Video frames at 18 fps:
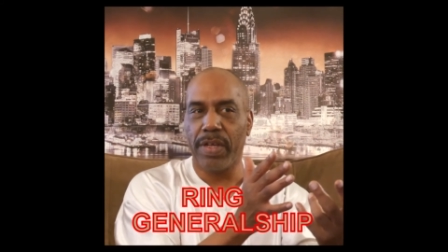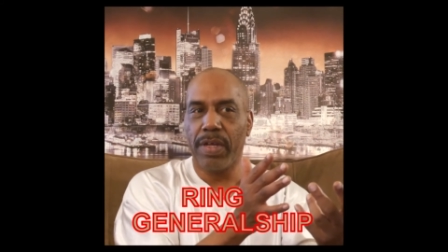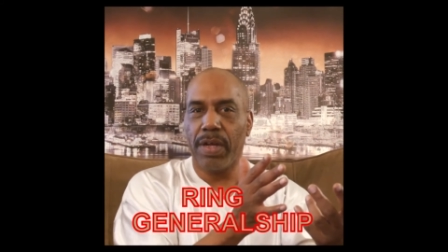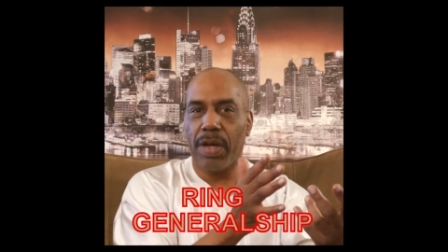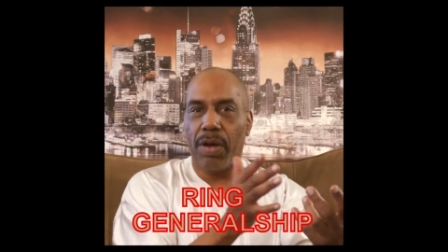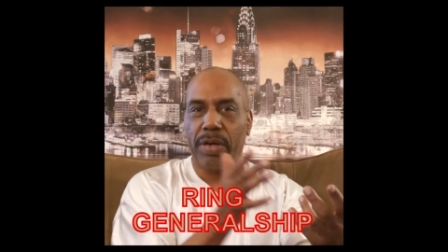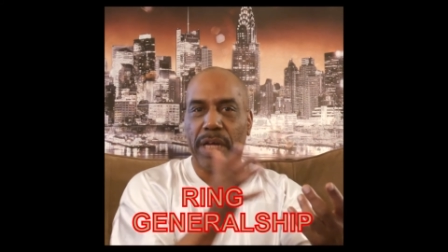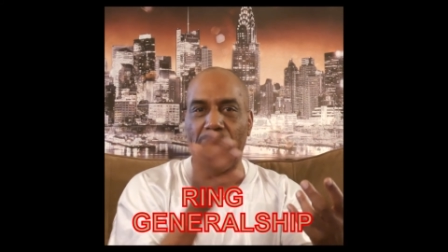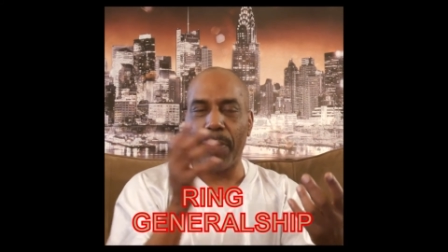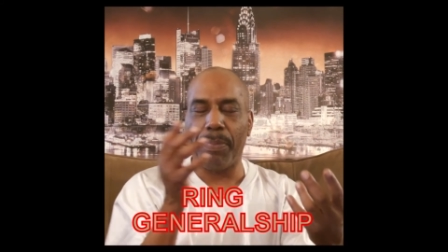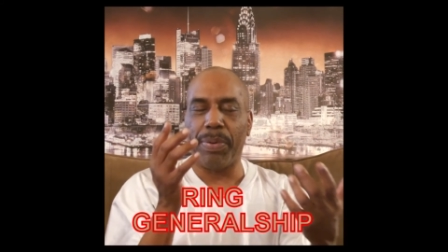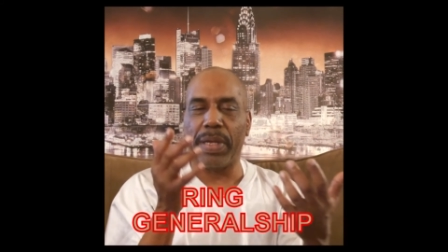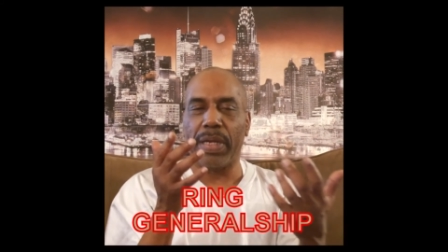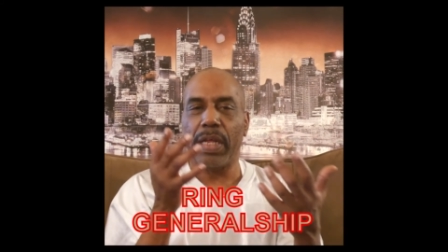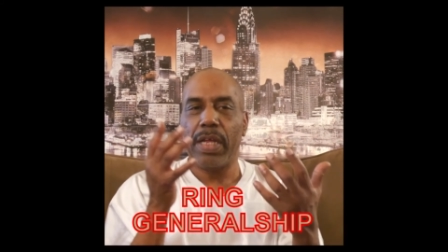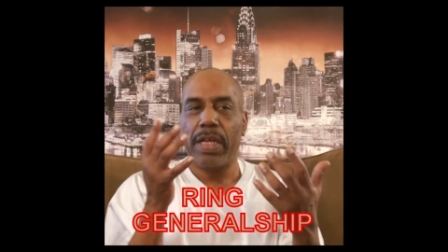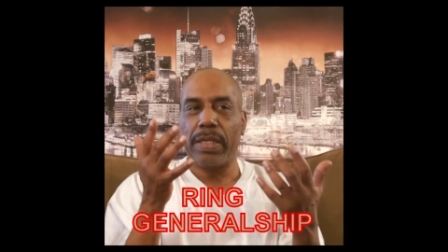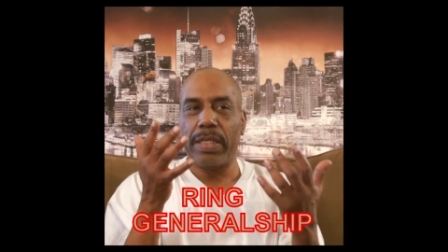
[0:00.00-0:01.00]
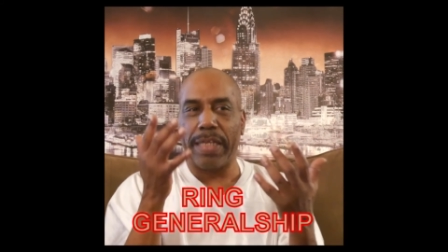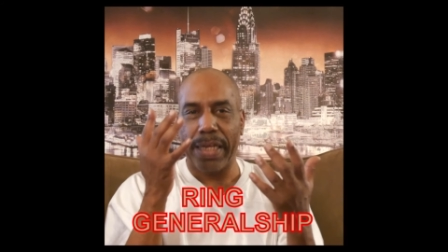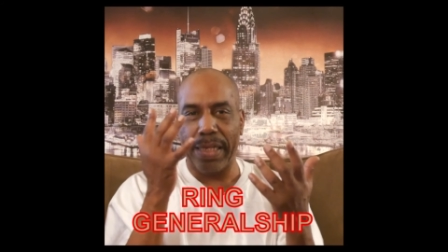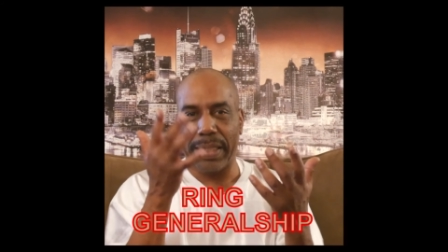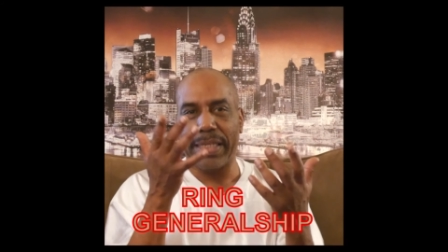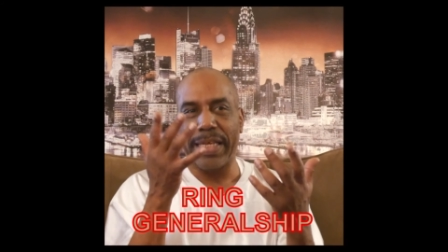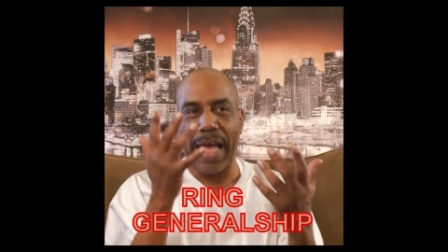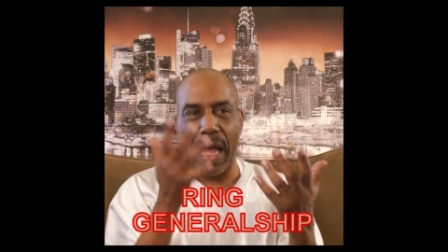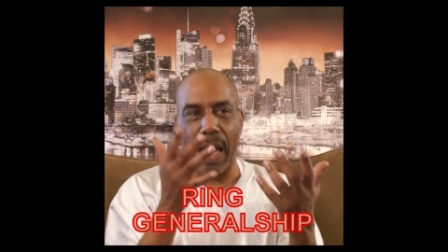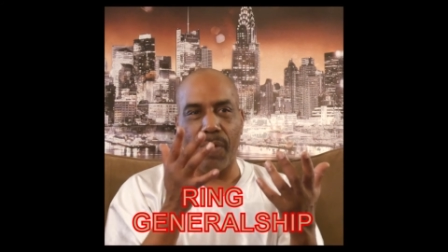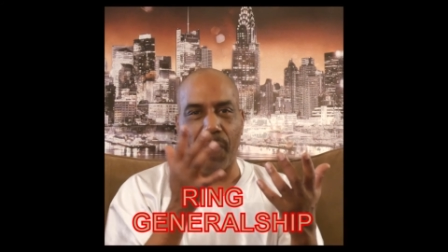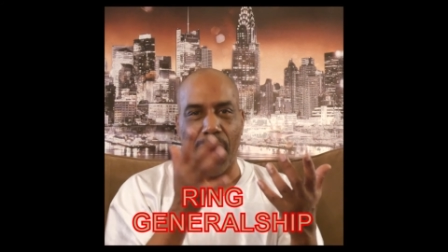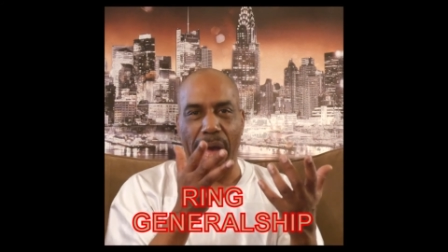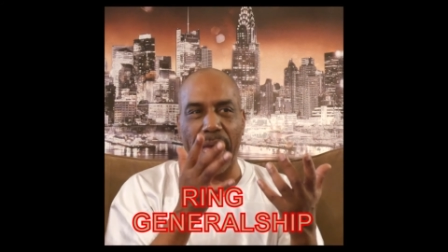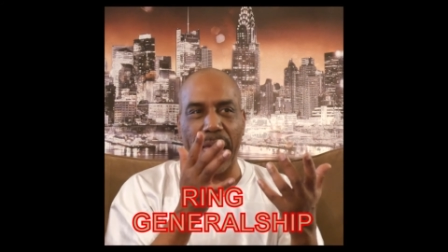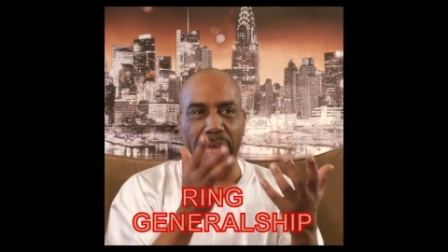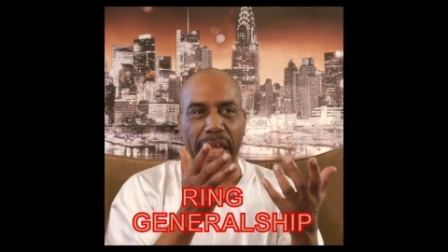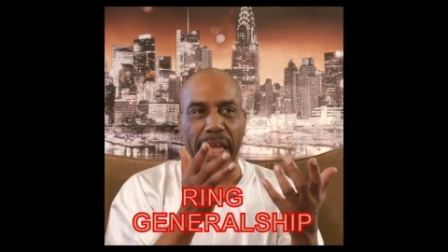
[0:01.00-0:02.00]
Okay, but this guy
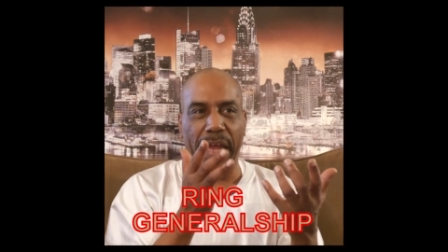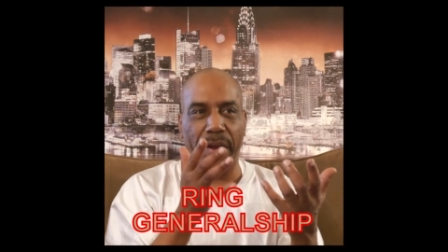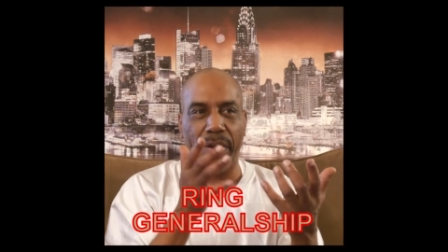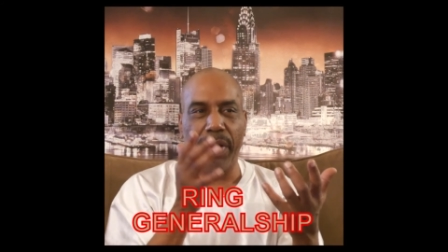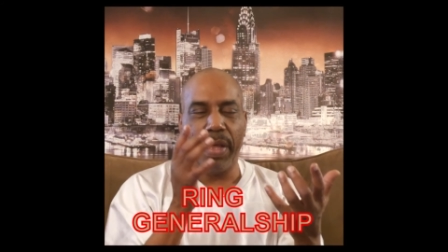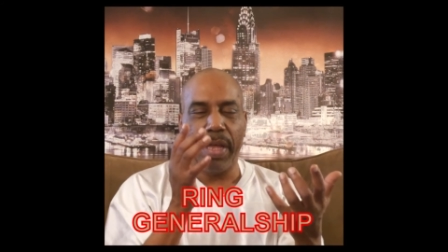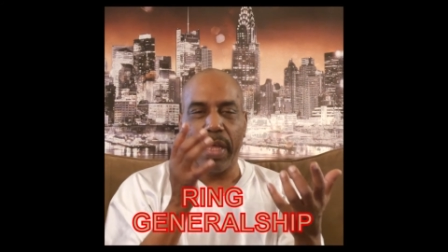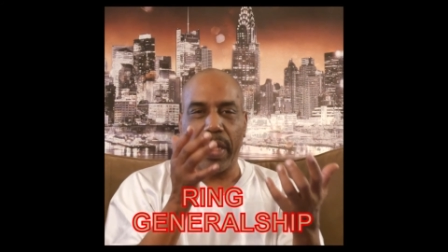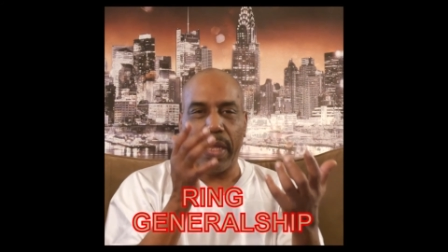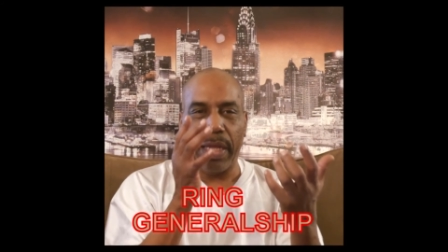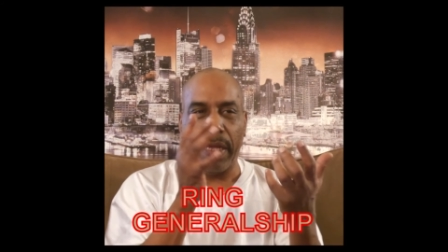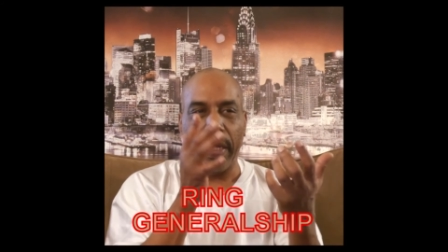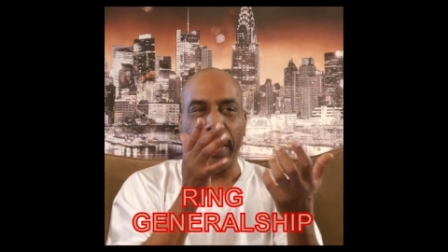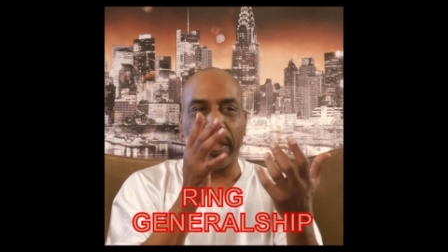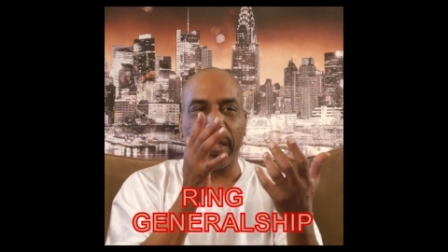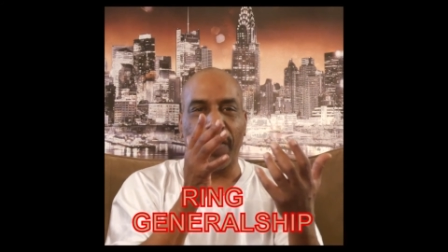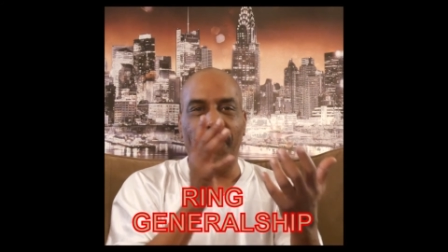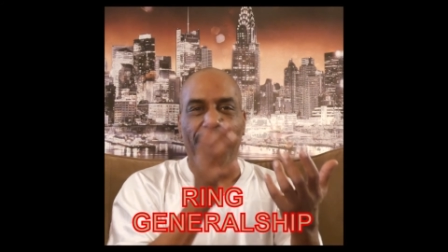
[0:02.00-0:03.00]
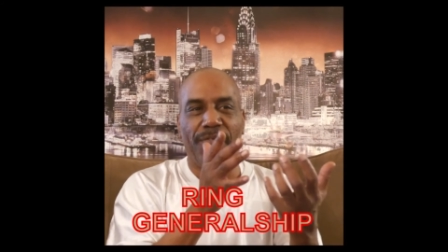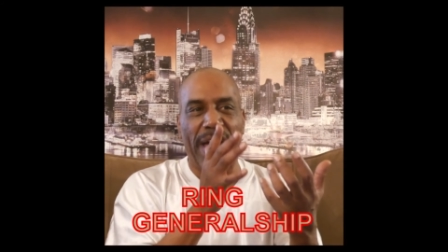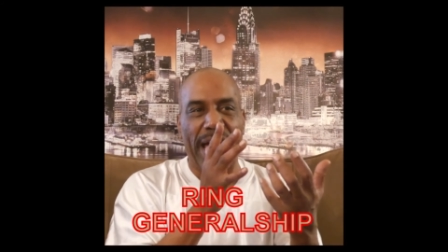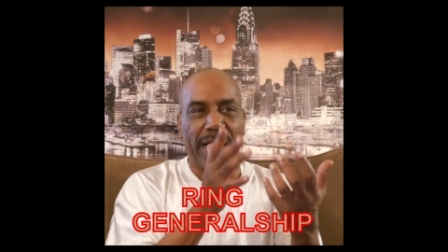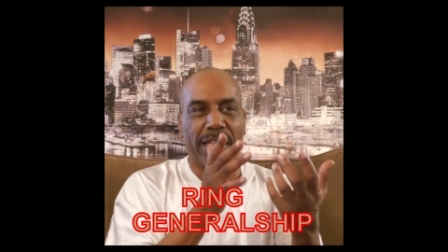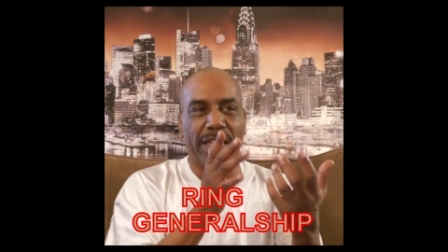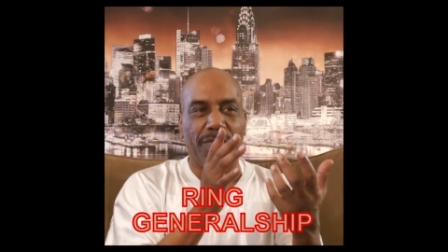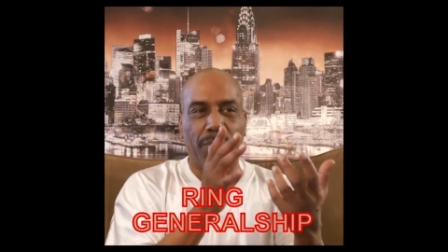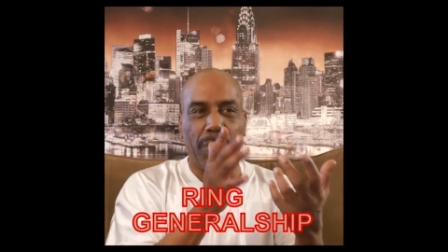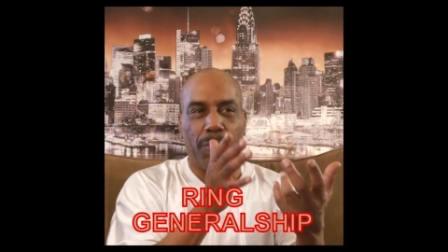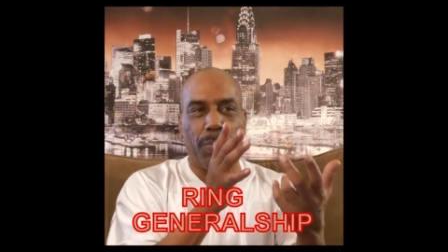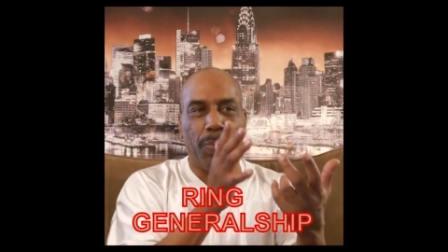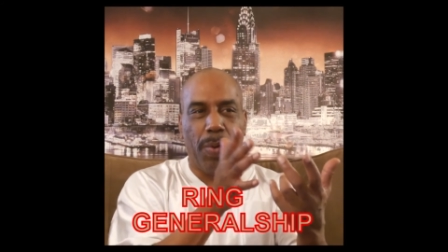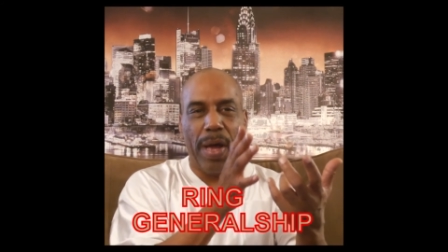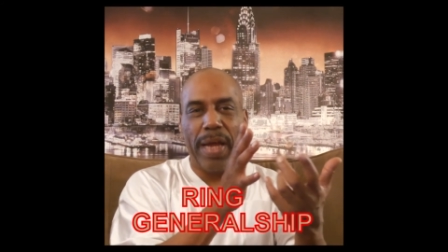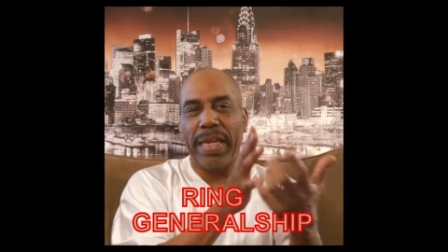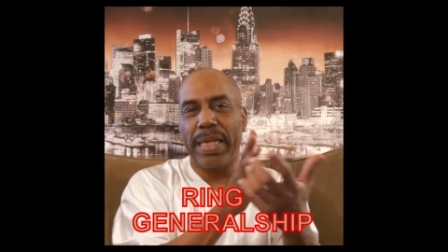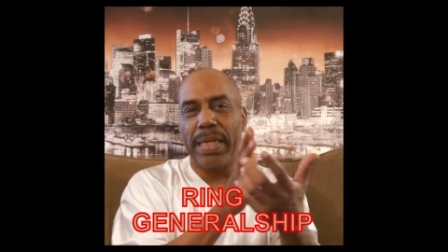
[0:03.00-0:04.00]
right here is effective with
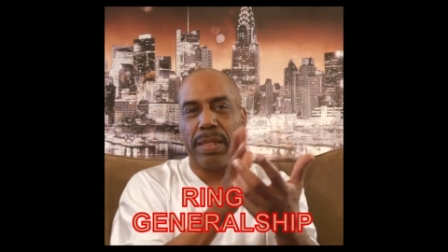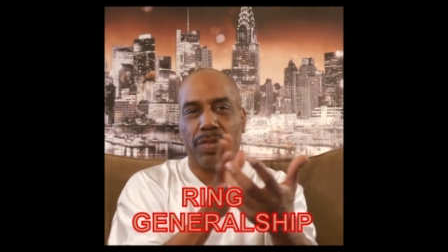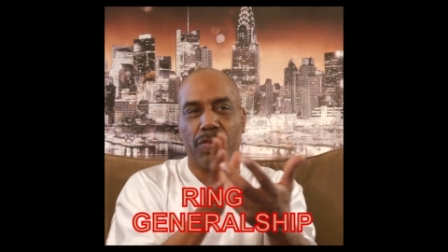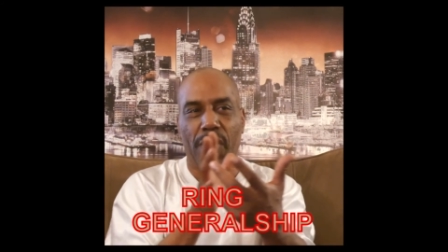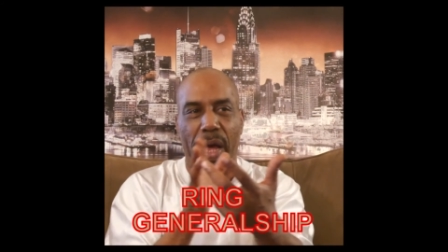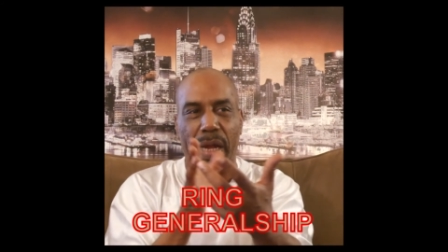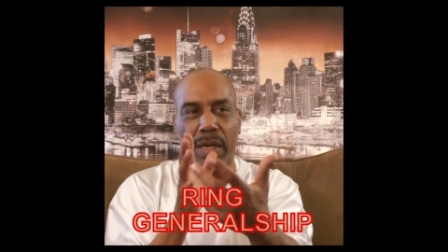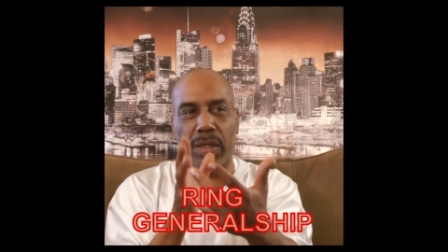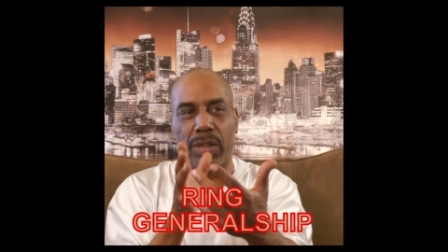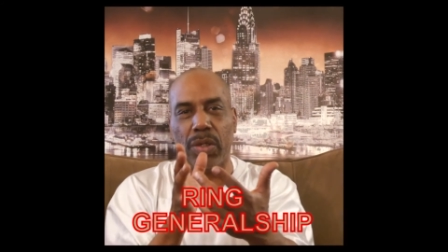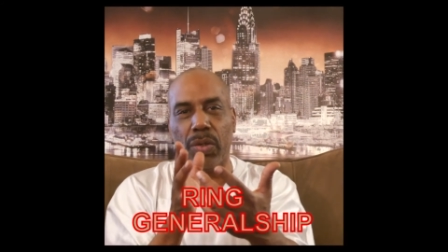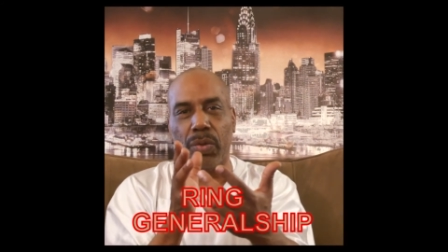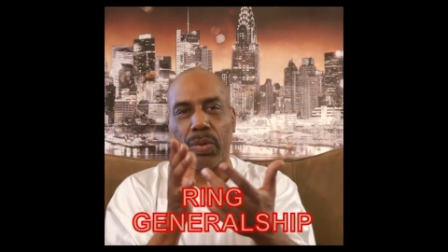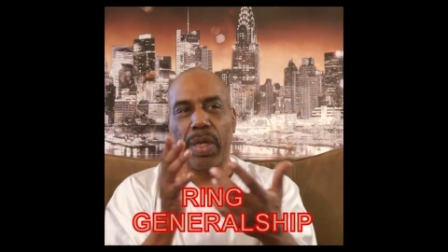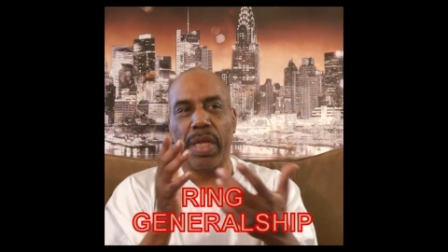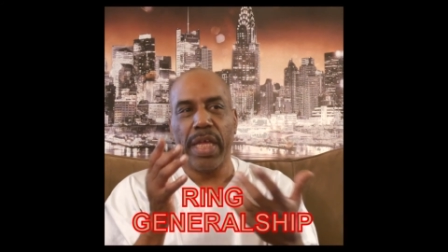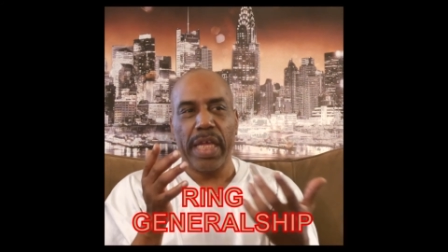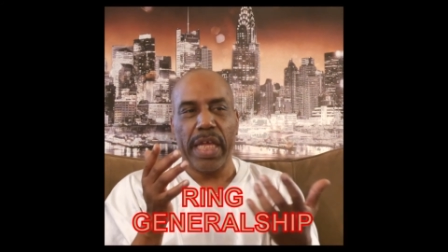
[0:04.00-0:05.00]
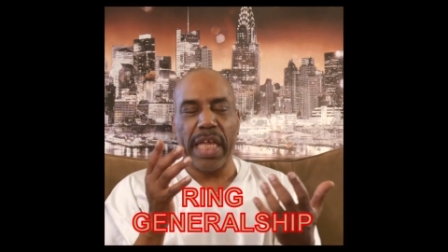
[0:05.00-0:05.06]
what he's trying to do.